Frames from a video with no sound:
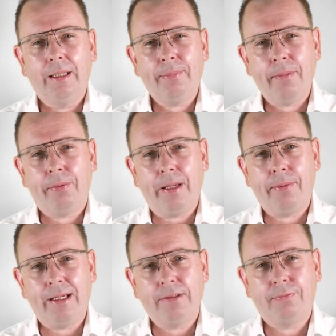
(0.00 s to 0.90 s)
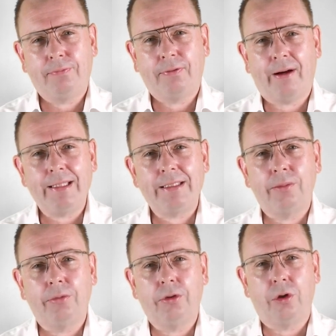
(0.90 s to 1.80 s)
Lynkpay Prepay is very
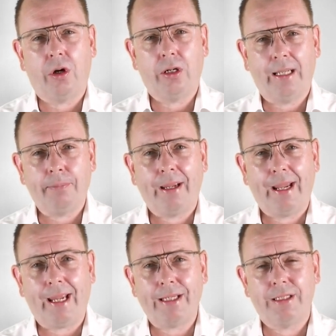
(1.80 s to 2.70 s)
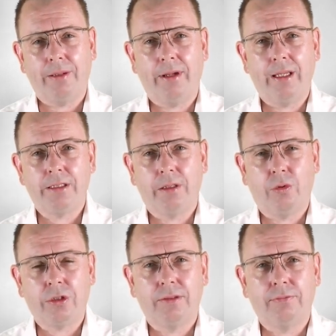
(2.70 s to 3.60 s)
similar to our Lynkpay SMS. It
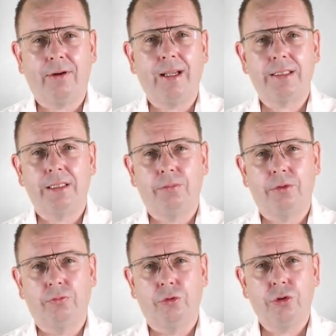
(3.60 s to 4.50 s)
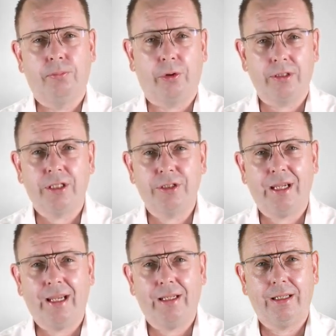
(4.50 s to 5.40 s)
works in very similar route, but it's
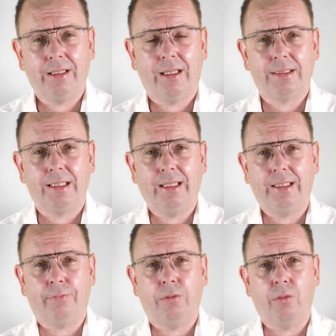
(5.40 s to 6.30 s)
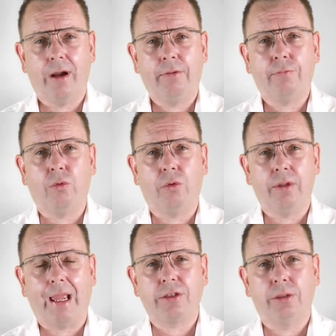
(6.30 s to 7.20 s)
designed in a slightly different way for
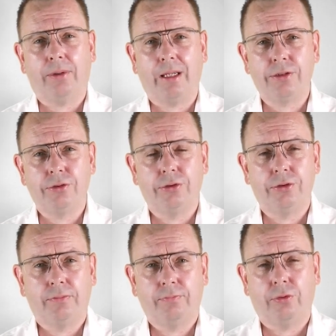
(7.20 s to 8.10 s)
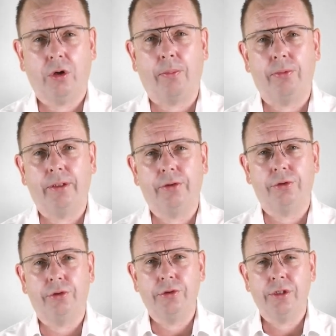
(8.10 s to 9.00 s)
the actual passengers and for the operator
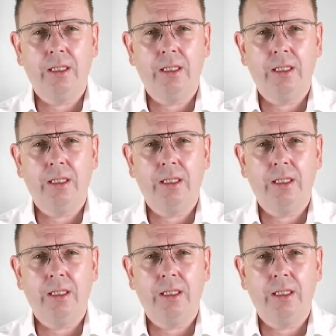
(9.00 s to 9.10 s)
to use.